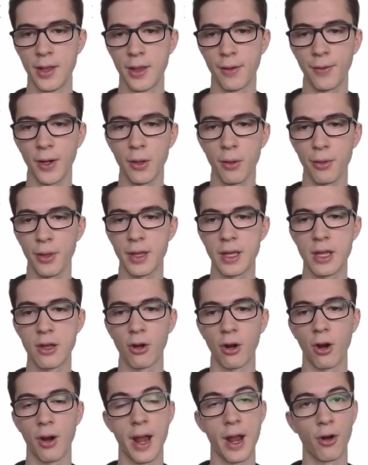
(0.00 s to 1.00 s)
The final thing
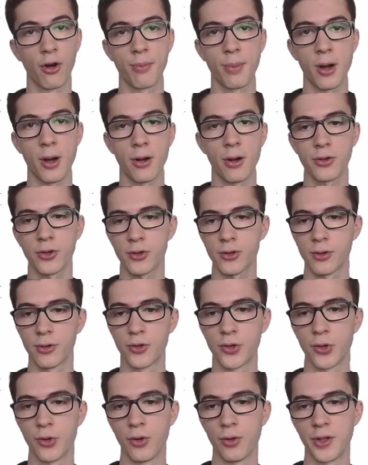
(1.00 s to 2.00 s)
here are error bars.
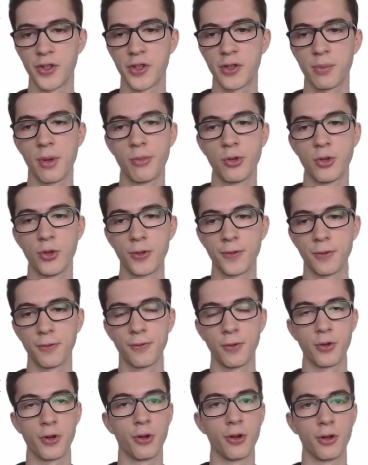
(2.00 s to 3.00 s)
So this is maybe useful
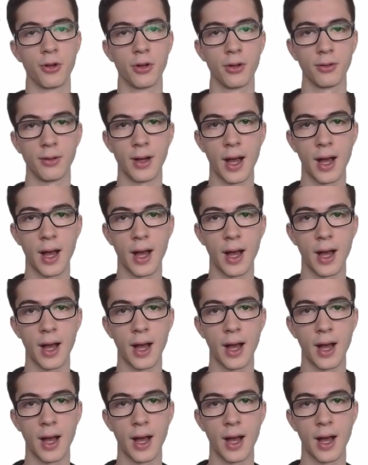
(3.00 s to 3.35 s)
for your